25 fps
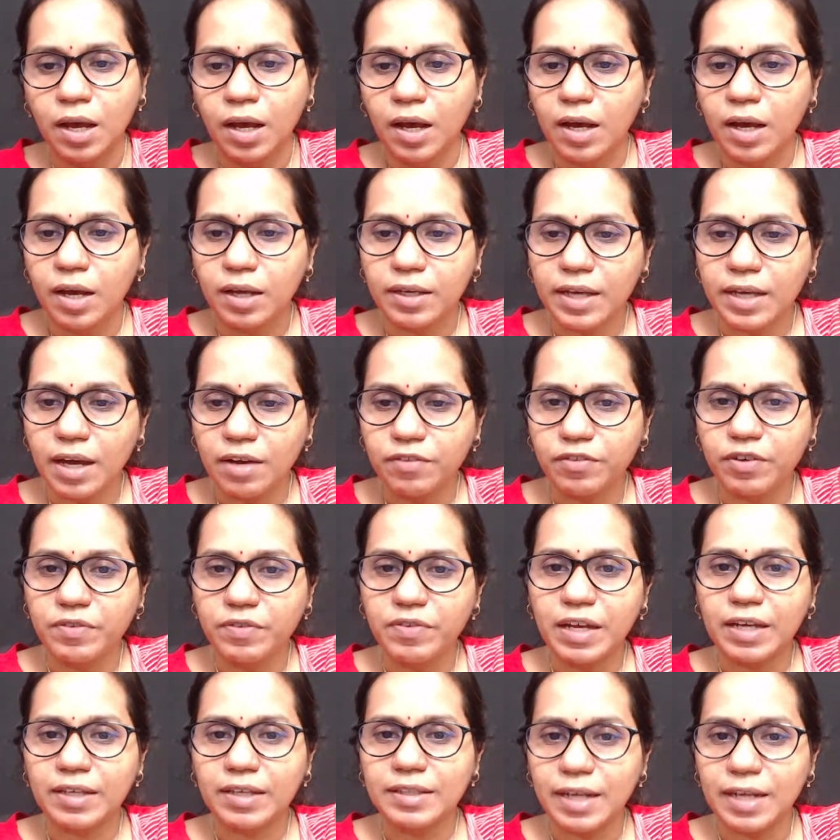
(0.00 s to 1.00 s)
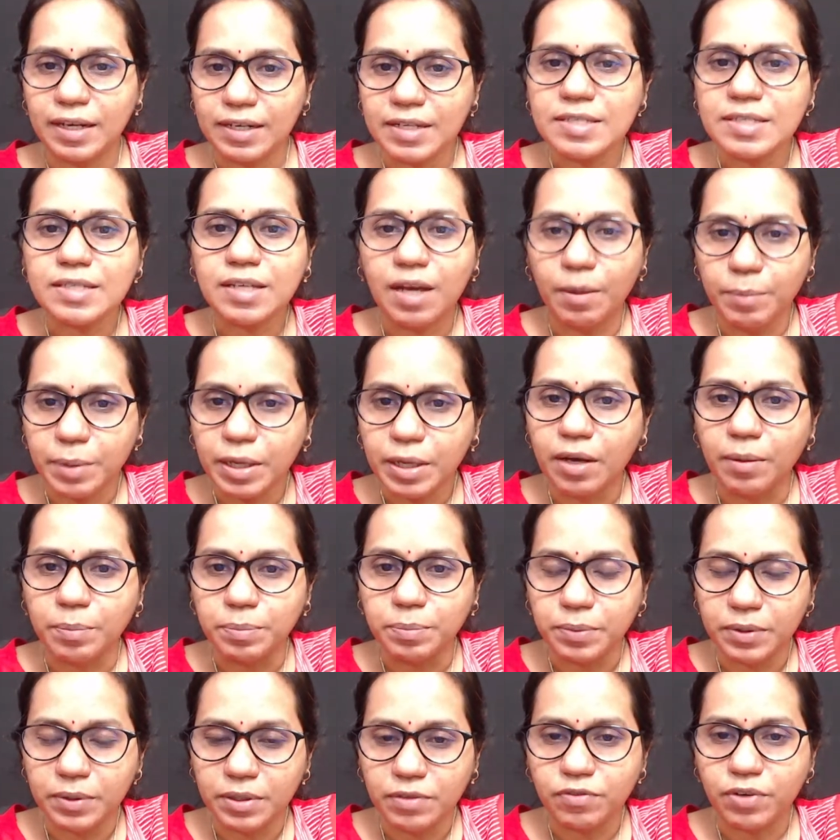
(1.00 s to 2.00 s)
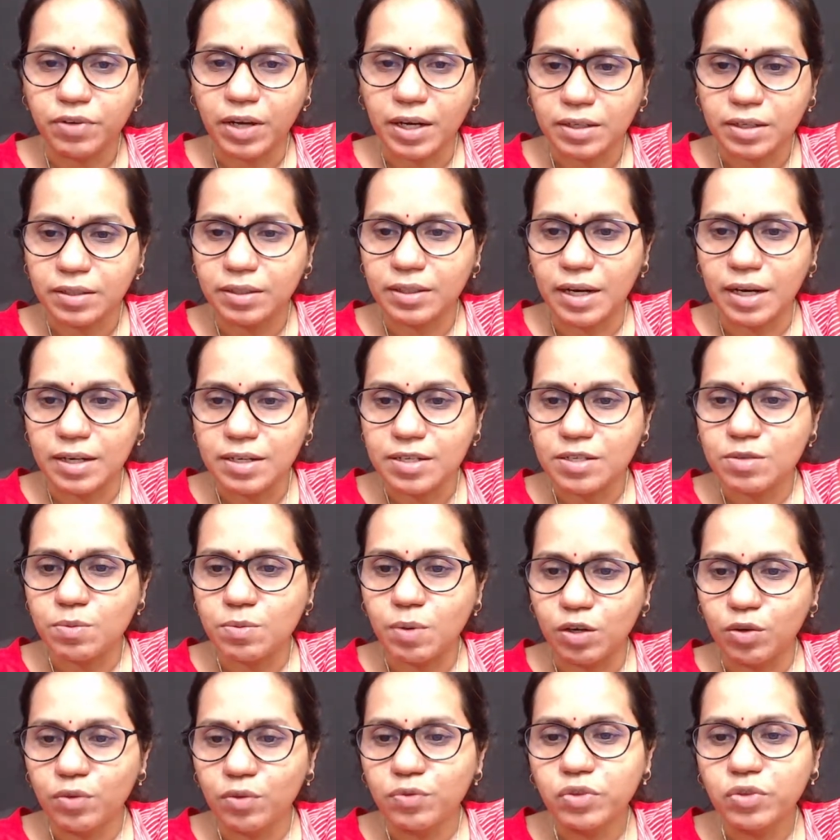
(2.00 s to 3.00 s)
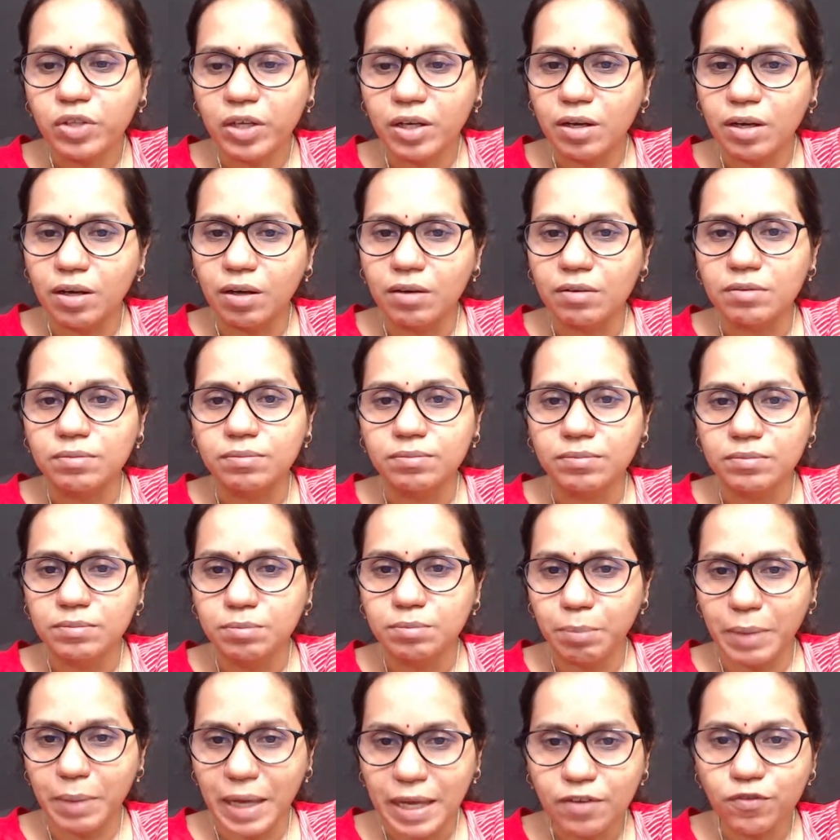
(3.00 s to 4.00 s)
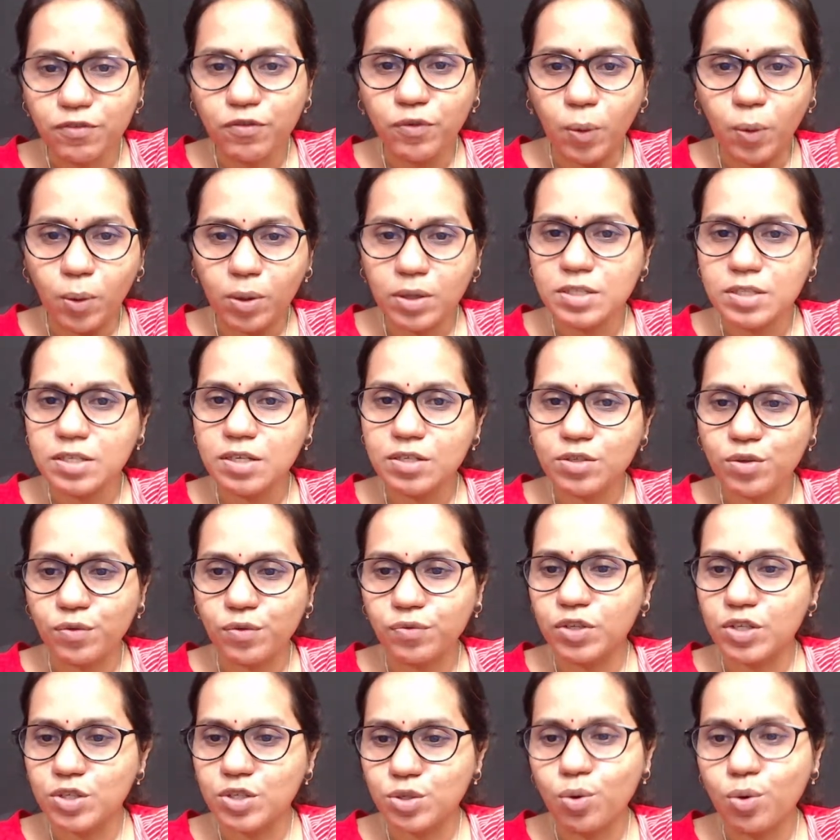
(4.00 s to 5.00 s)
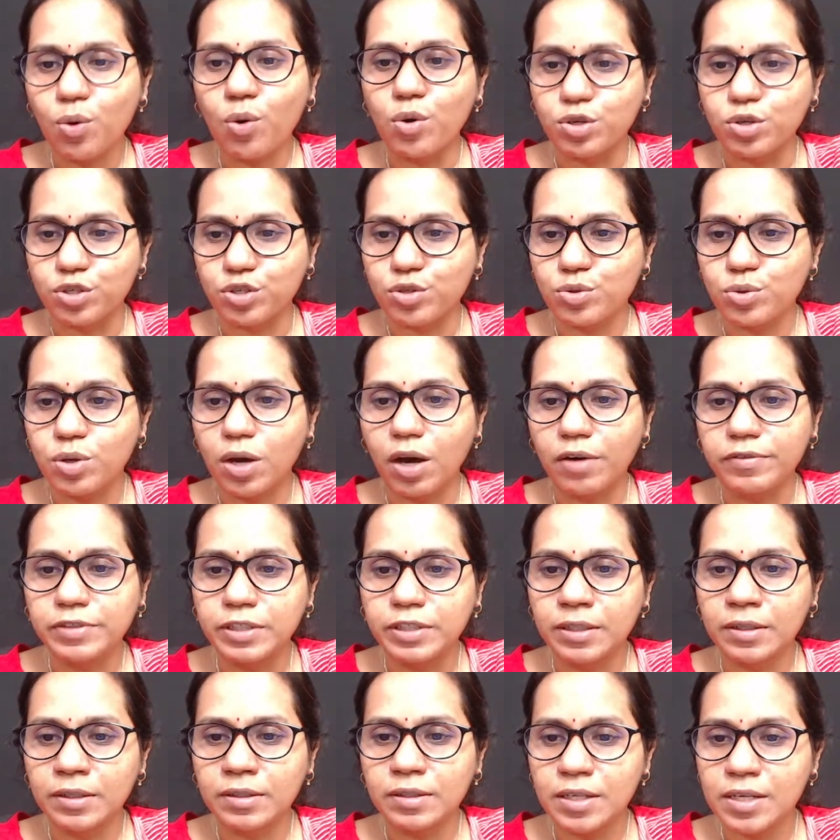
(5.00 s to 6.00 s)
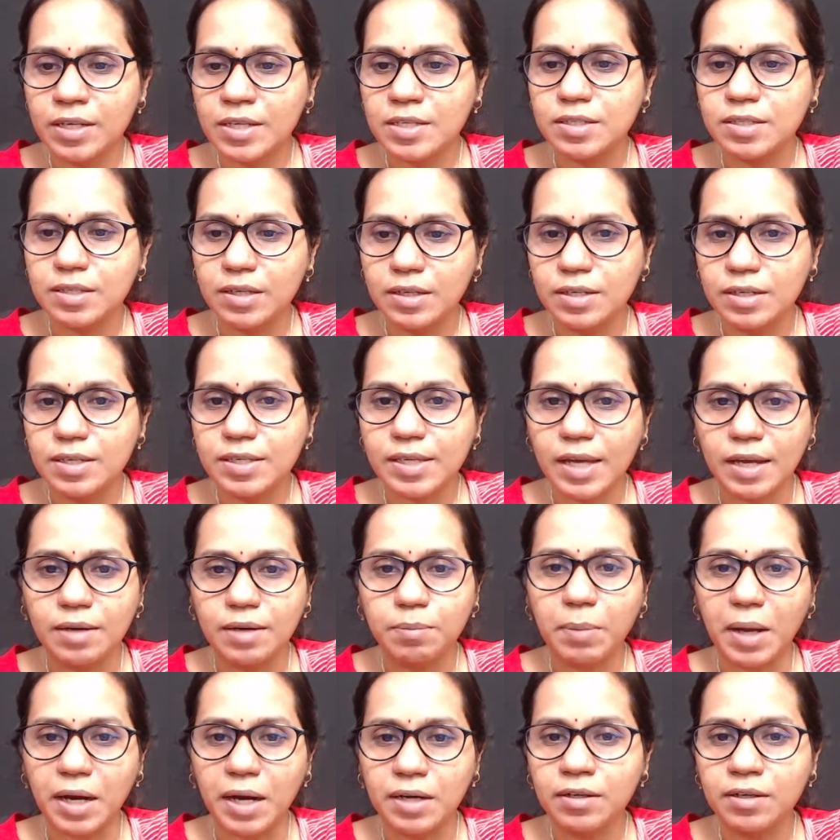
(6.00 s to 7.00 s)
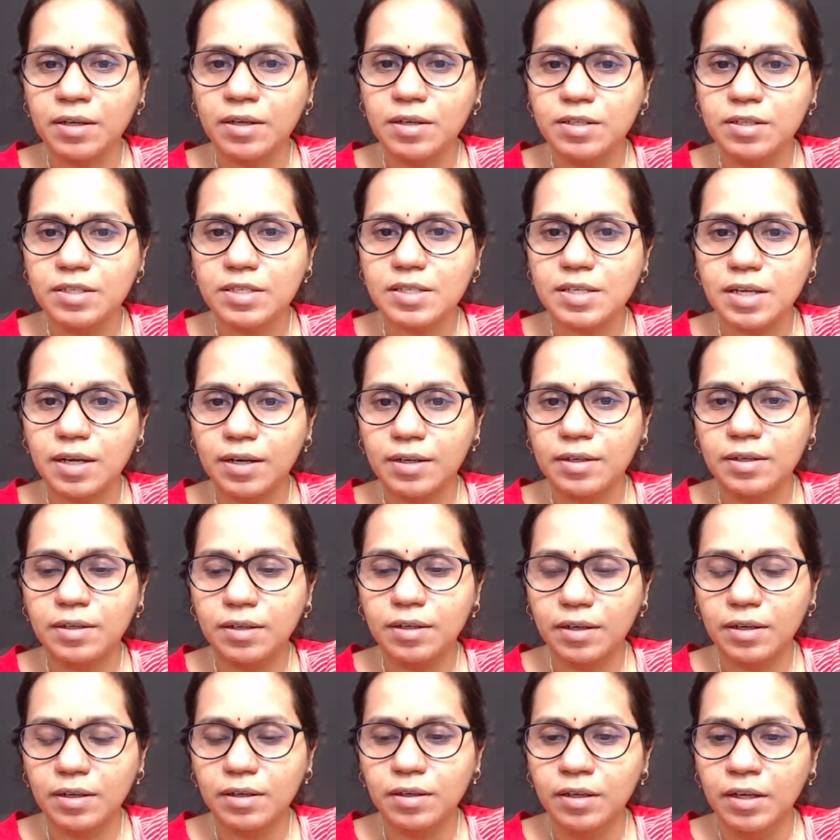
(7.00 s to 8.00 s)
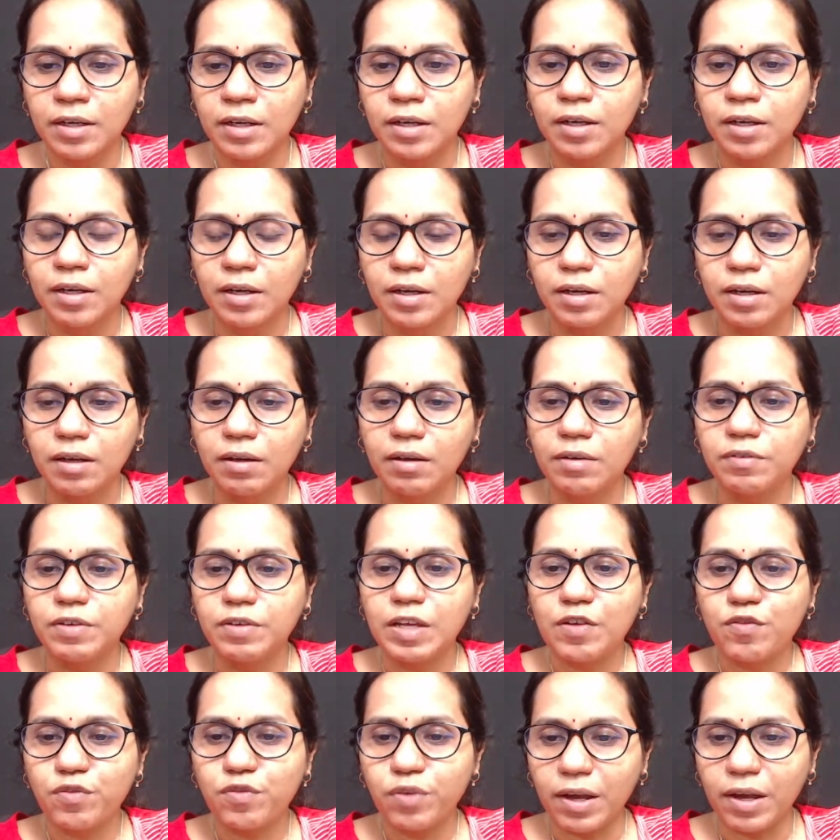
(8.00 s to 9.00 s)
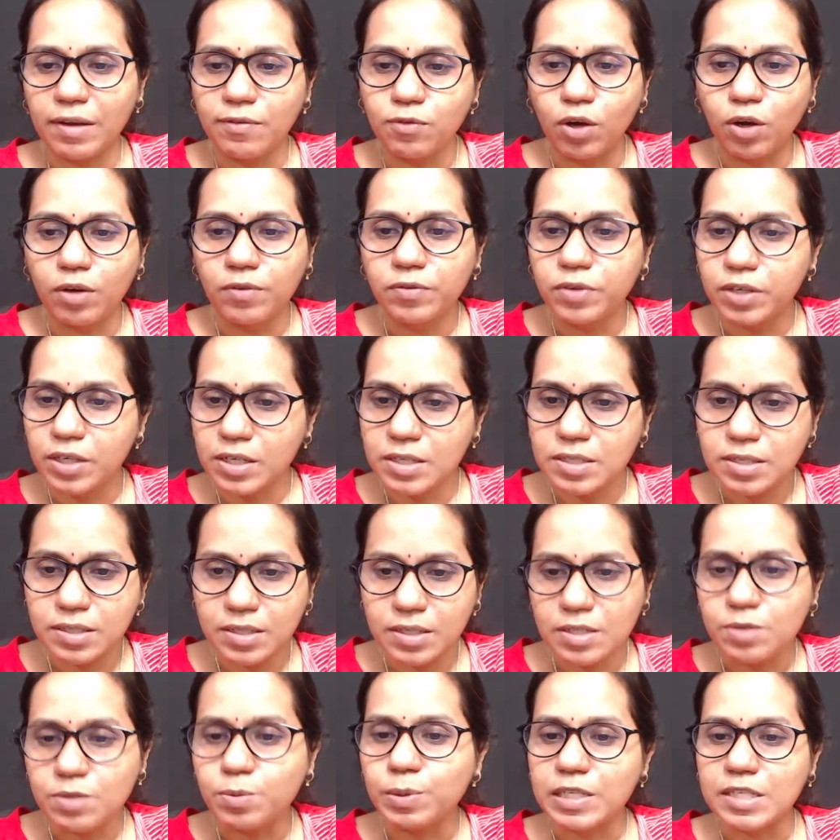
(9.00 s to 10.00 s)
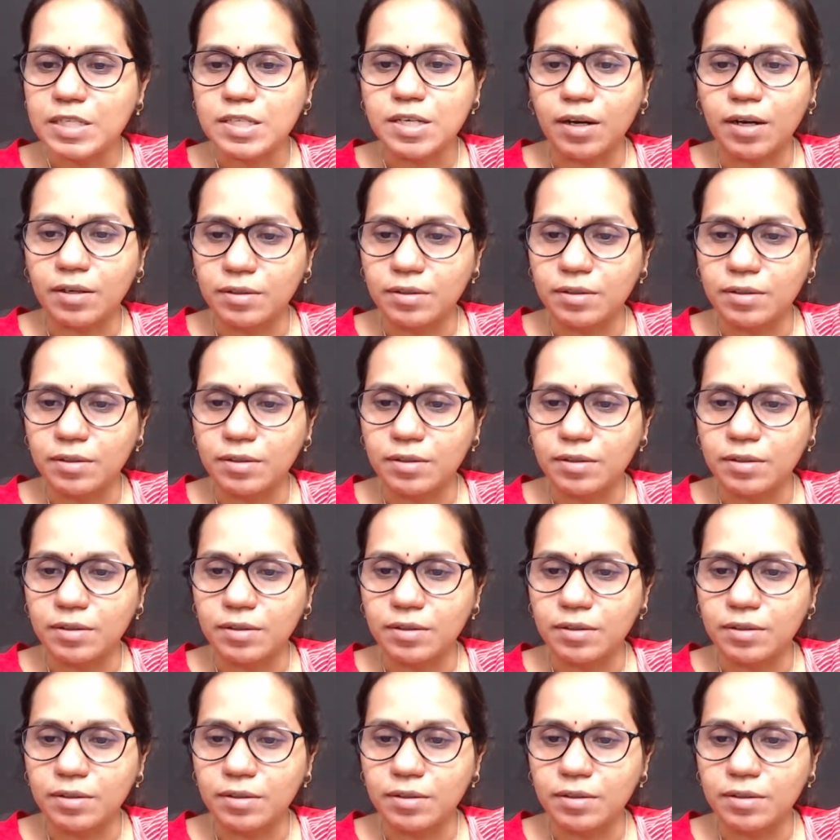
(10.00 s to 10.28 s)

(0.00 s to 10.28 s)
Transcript: Yeah, Vivek, that is coming up. In fact, that is one of the main focuses of this course, to cover these design patterns, and week 5 onwards this will start.